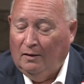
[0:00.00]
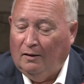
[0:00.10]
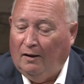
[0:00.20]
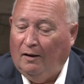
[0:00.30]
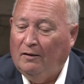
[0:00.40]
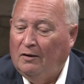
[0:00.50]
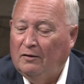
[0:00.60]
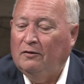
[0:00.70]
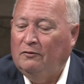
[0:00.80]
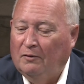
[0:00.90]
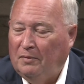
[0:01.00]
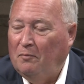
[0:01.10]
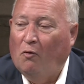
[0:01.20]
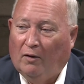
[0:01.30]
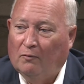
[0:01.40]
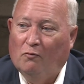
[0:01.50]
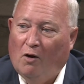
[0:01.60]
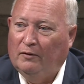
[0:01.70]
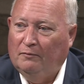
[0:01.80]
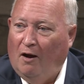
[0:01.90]
there'll be more
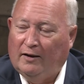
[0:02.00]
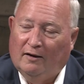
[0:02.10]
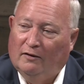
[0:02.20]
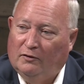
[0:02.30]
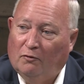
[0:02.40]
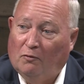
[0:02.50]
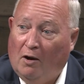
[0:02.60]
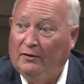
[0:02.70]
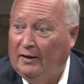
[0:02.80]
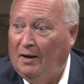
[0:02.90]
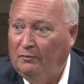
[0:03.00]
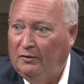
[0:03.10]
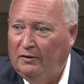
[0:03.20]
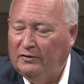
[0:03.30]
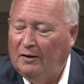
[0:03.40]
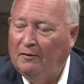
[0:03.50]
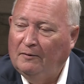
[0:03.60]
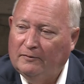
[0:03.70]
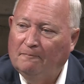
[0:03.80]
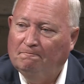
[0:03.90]
knocking on the door wanting to come to this area.
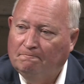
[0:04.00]
So.